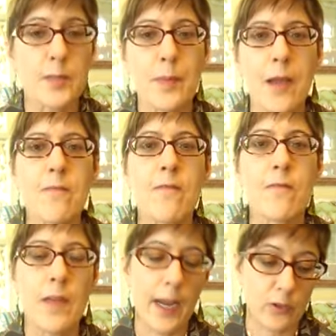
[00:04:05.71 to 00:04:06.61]
my,
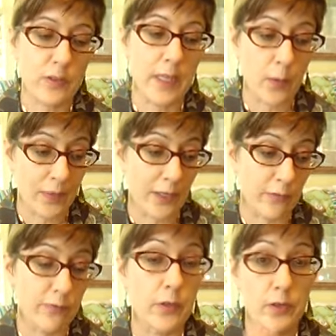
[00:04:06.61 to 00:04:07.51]
actually I went here
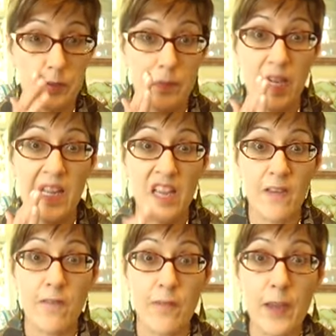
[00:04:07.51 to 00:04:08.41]
first, my
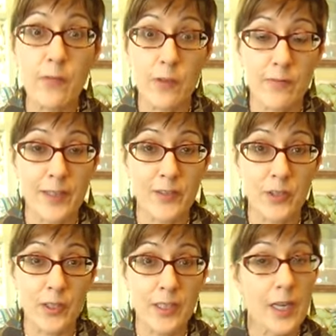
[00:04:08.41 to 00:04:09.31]
favorite
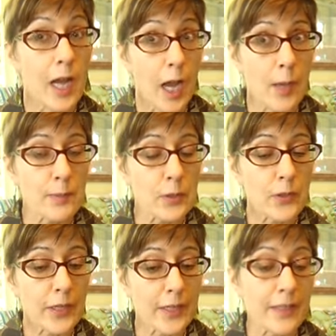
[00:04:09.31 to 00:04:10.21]
vendor. I'm
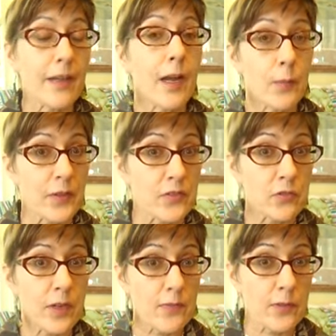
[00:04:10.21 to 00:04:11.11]
learning, I went
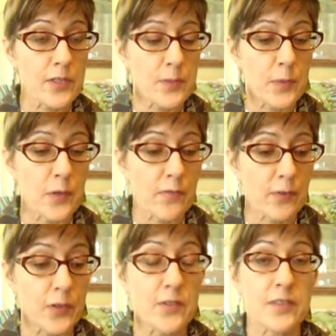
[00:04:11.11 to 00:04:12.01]
straight for his booth
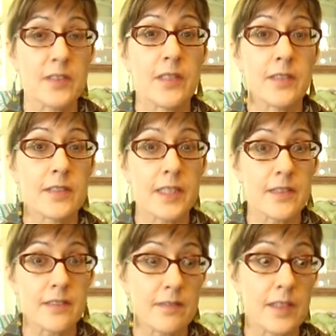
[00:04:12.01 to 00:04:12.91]
first to get,
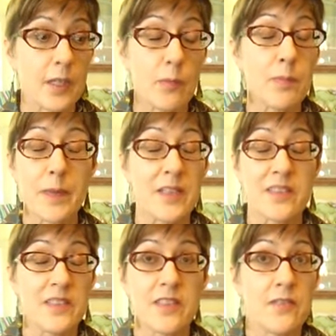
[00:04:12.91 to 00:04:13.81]
you know, because the
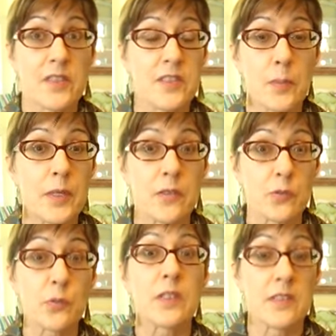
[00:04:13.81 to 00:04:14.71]
stuff disappears
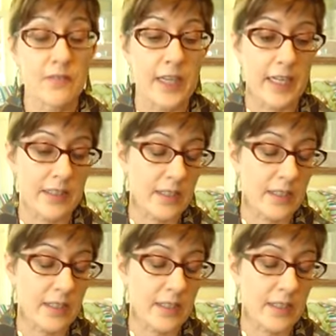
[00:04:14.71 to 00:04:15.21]
really fast